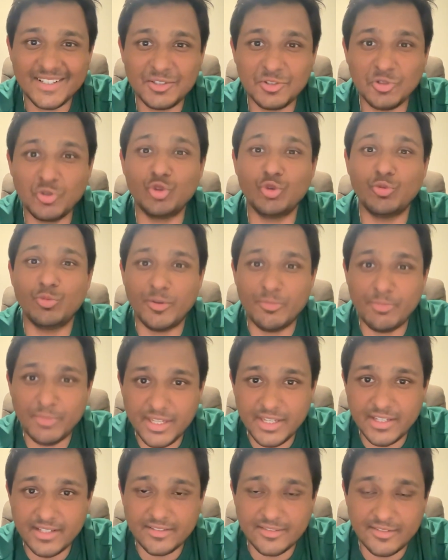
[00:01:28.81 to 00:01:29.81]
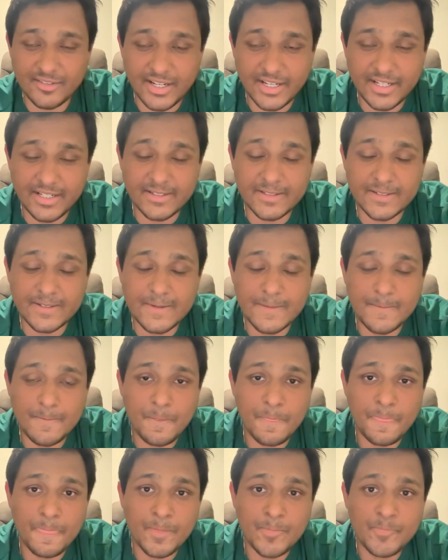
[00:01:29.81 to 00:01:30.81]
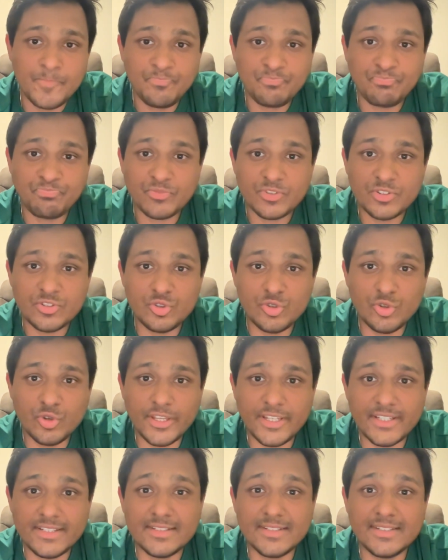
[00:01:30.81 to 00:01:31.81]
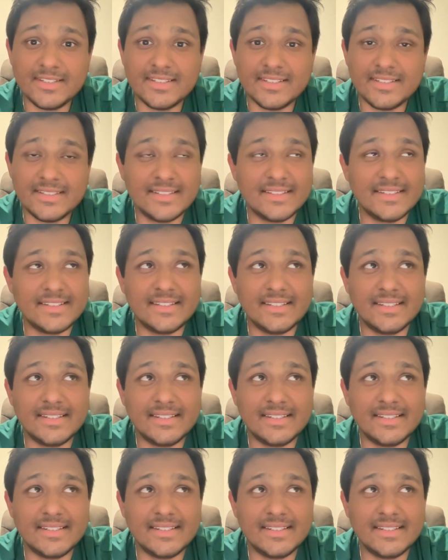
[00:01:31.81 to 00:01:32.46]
No human being, right? So it's